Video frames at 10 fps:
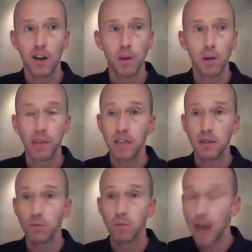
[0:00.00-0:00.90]
plate,
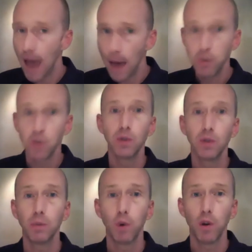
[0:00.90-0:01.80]

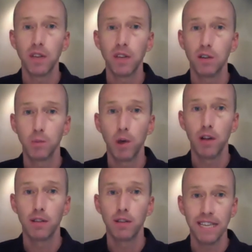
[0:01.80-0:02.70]
absolutely more than our
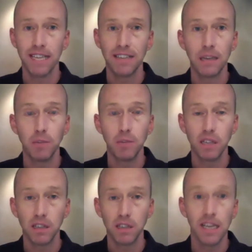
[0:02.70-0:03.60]
small lean team
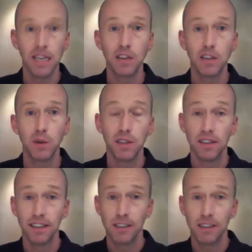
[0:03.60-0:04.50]
can get to, and
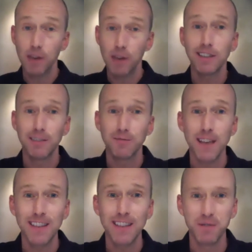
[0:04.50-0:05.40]
especially at the
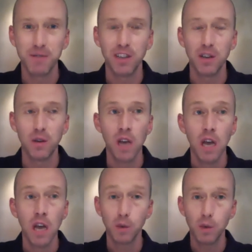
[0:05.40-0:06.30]
rate that we want to.
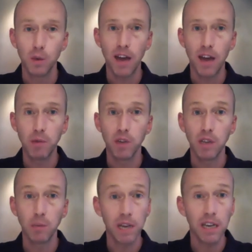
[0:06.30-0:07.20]
So we've got to be
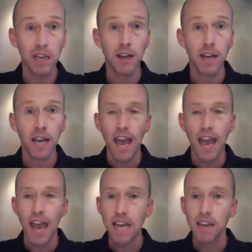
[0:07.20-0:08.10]
really picky.
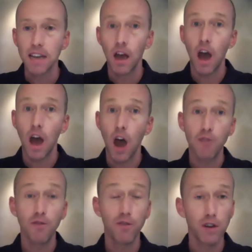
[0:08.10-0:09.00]
And our
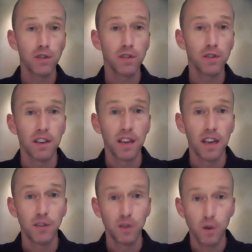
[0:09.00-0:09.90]
first
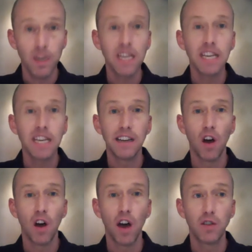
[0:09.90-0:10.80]
screen
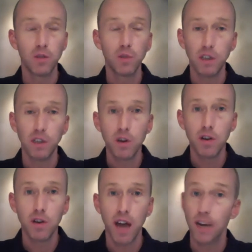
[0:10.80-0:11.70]
on should we do it or
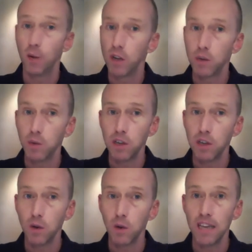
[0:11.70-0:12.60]
not, and what should we
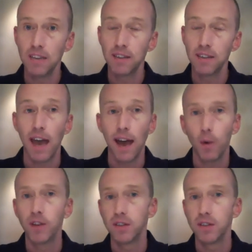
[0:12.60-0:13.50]
do, is how
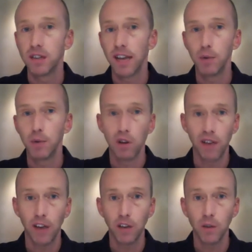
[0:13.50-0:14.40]
well does it align with our
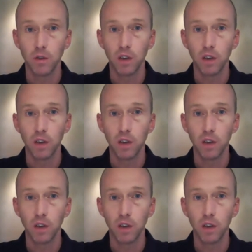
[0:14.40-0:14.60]
values.